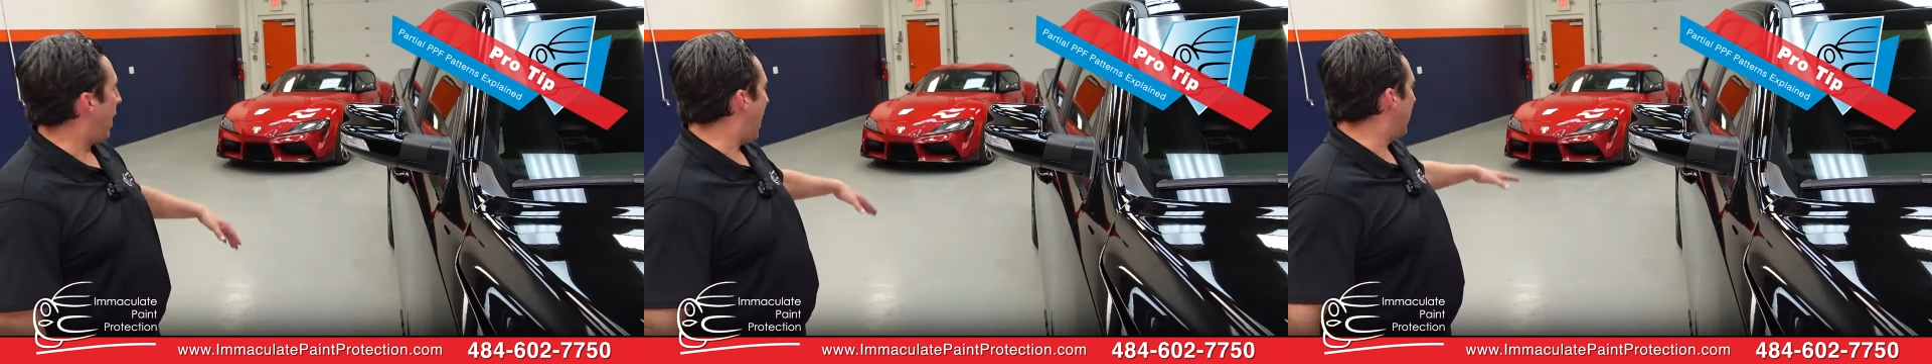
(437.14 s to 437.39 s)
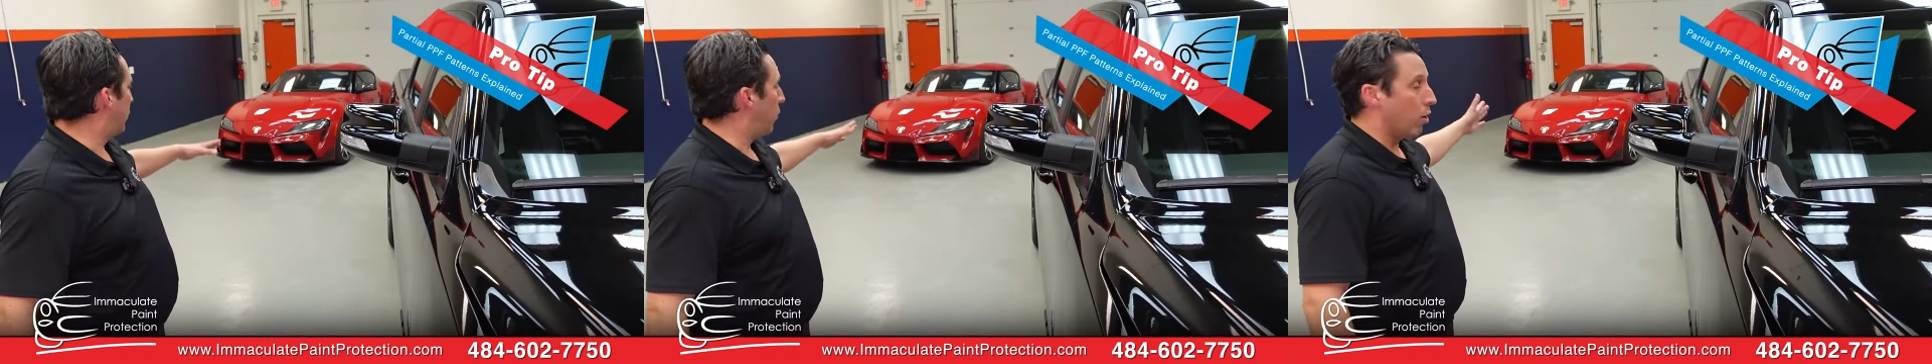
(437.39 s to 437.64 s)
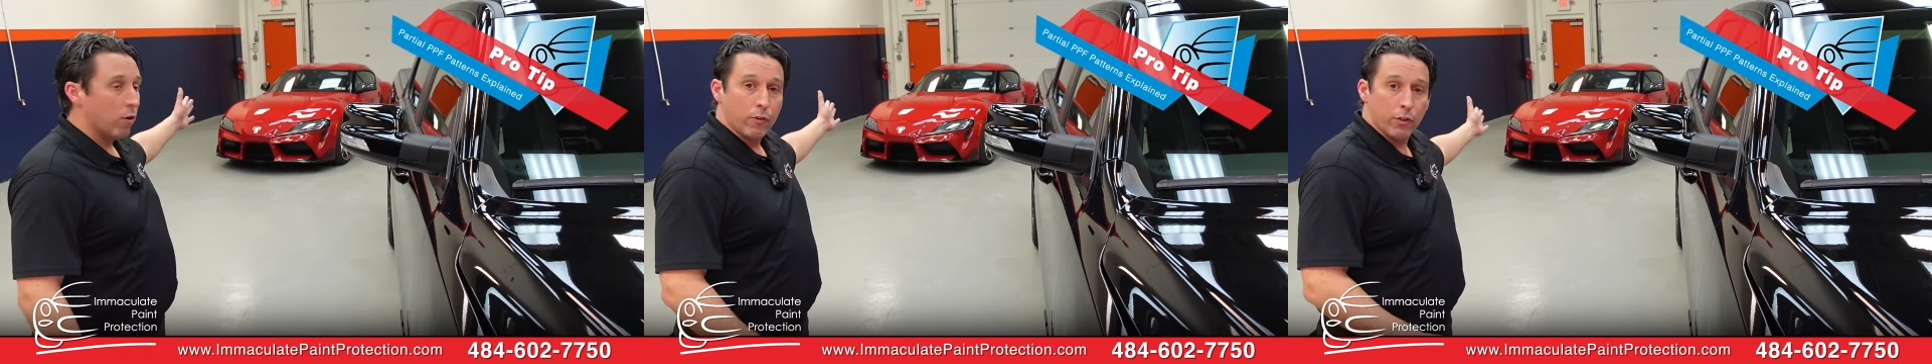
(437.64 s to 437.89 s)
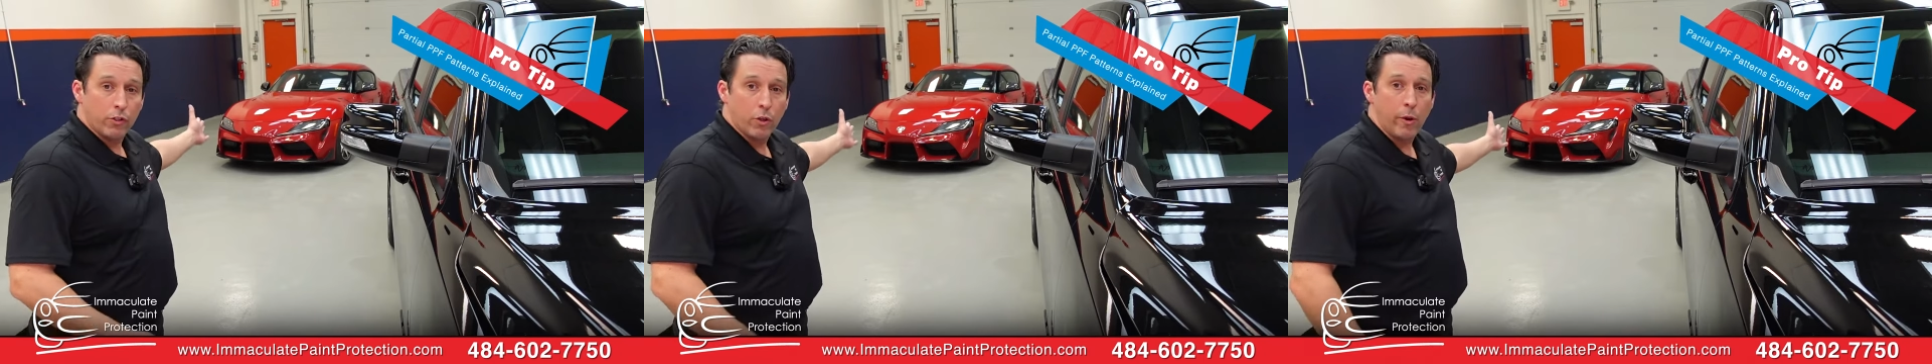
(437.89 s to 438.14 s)
We hashed it
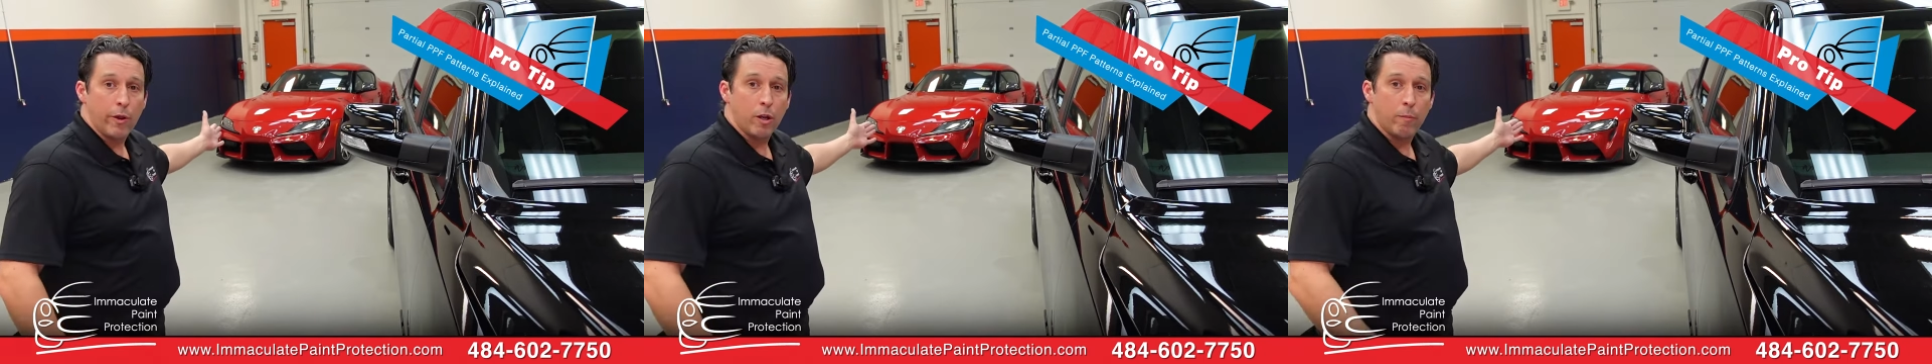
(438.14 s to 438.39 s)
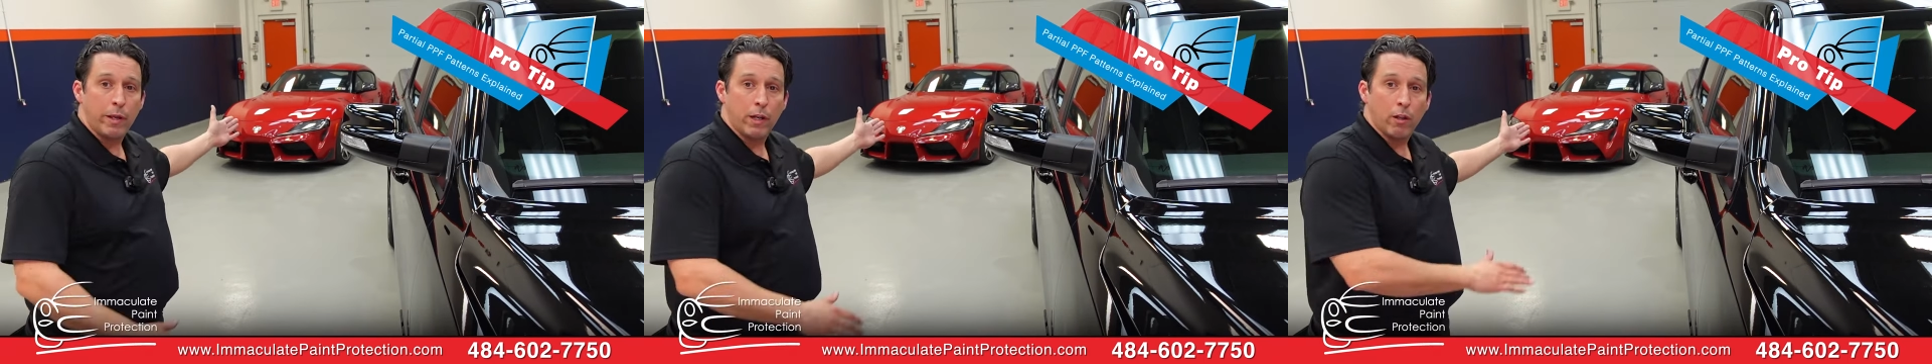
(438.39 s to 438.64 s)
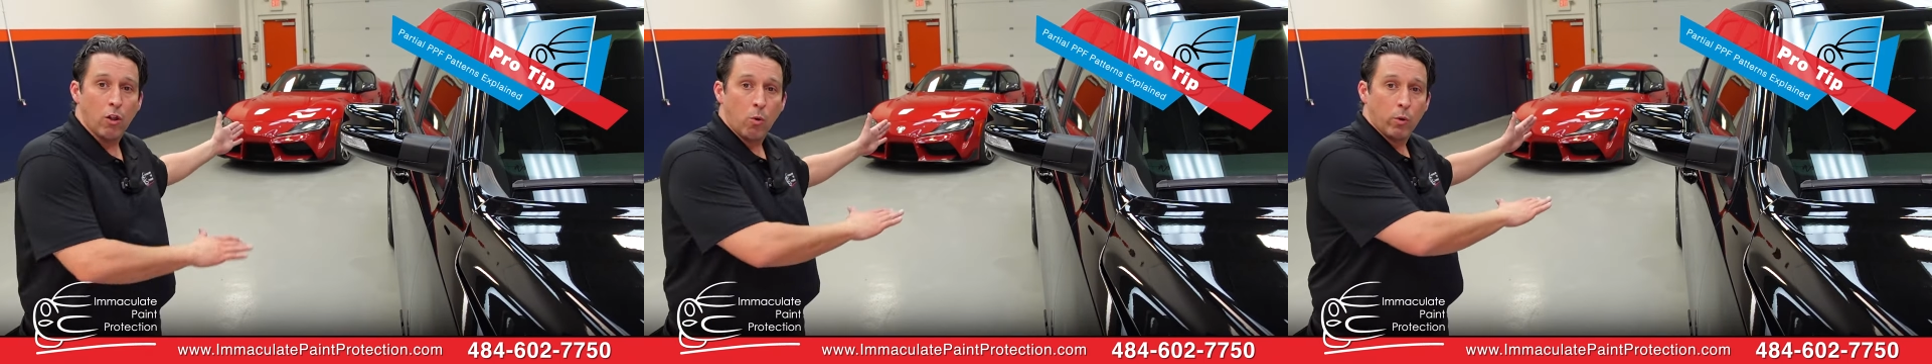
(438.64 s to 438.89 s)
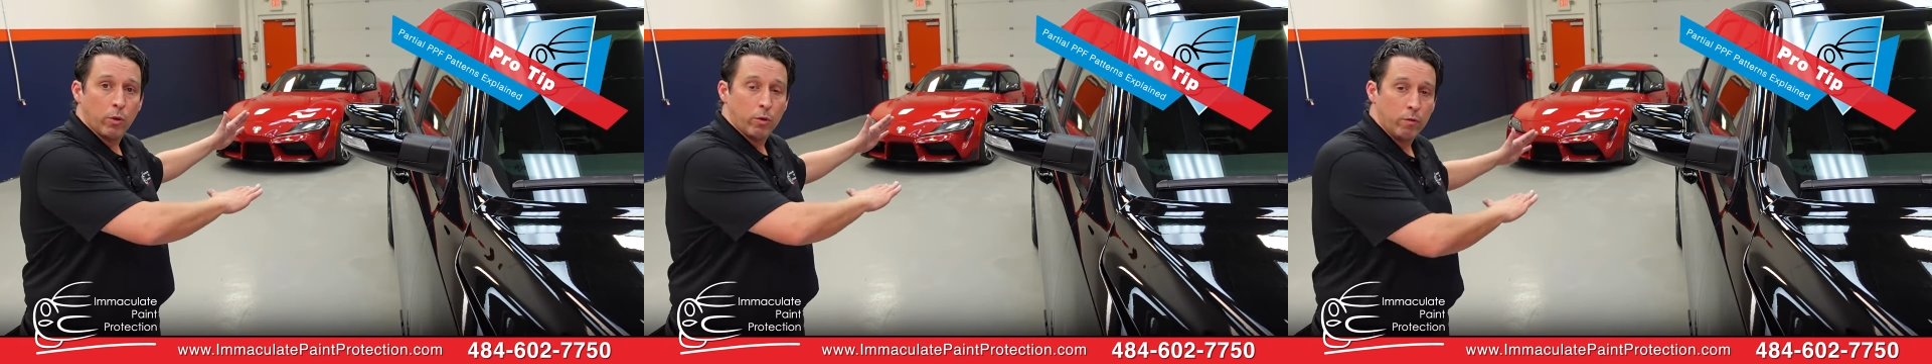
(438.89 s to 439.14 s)
over. The Toyota being a
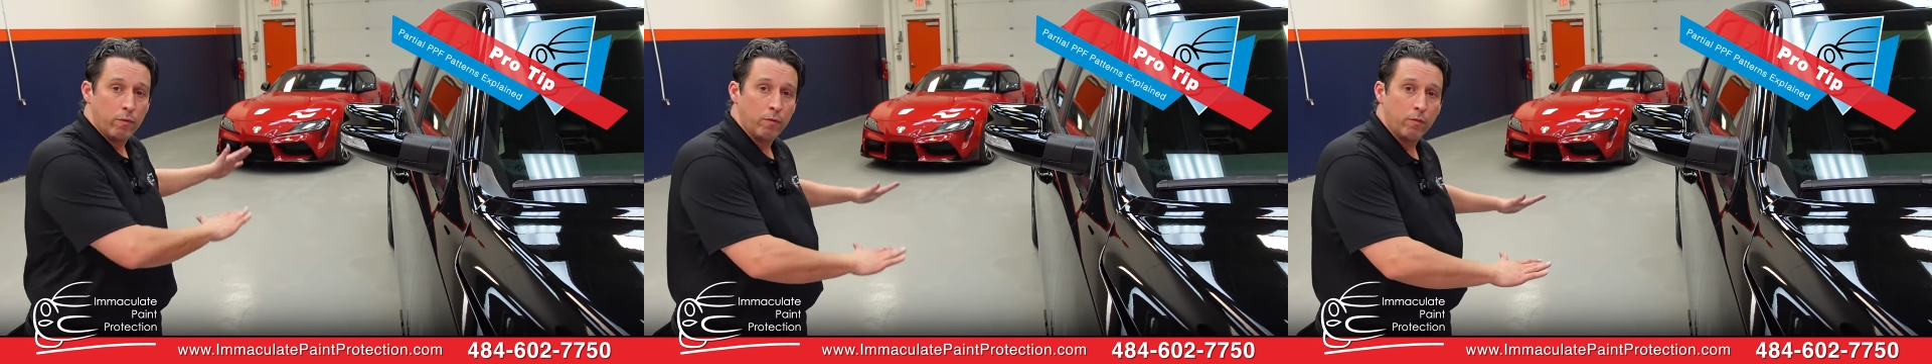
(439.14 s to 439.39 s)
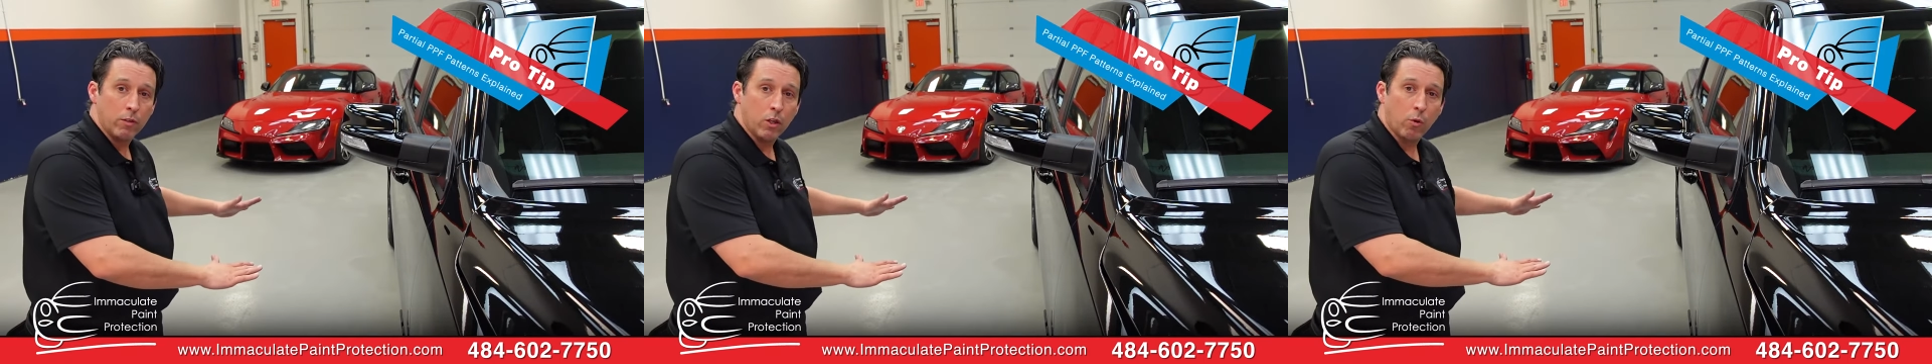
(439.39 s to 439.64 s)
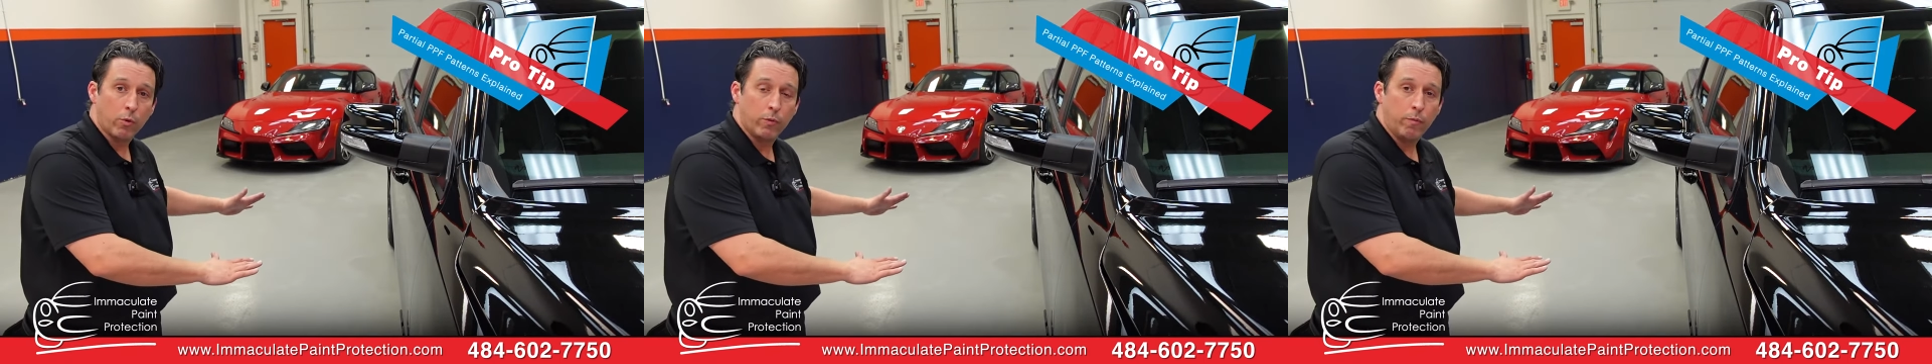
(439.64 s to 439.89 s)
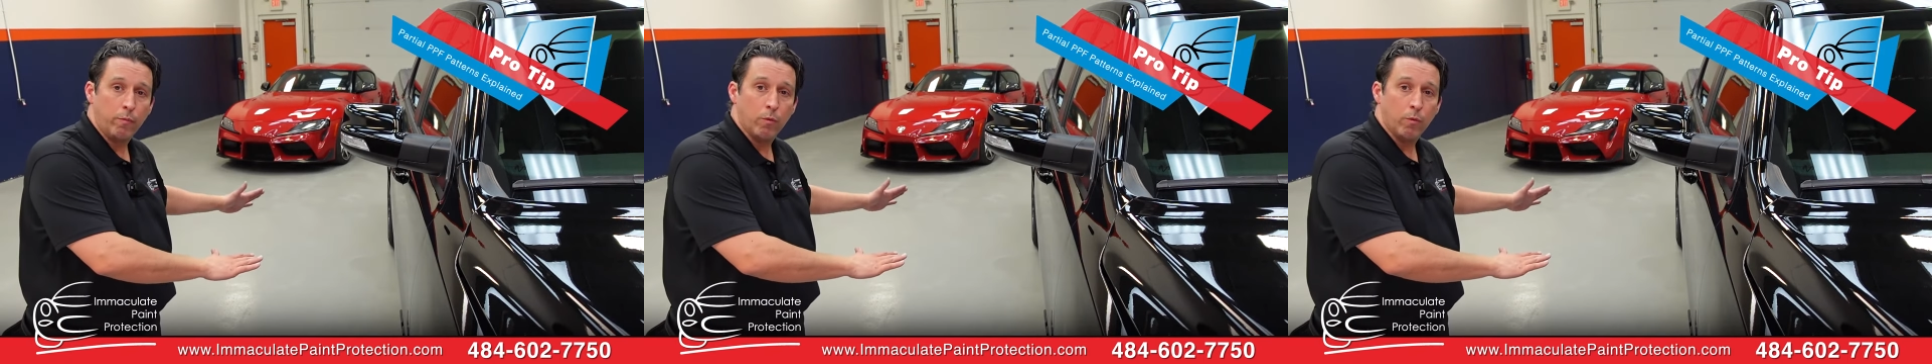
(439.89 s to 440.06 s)
lower